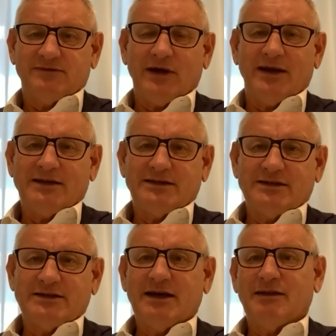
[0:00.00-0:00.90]
fairly easy
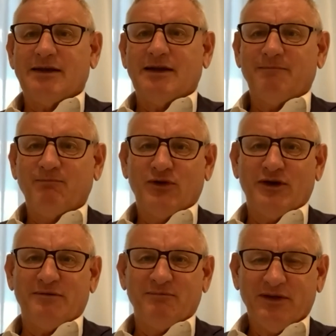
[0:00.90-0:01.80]
said, then
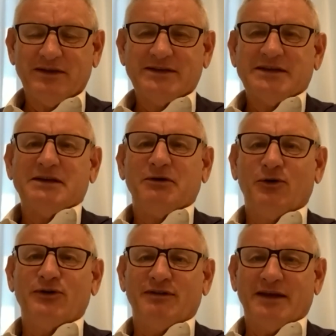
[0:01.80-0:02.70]

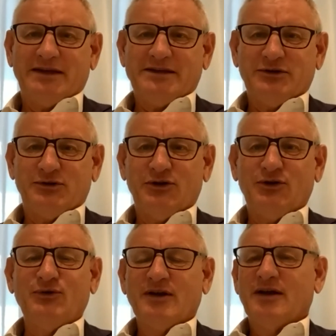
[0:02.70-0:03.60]
not that easy to
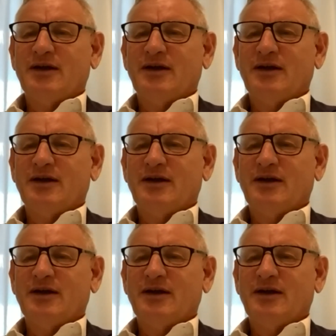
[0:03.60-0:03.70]
do.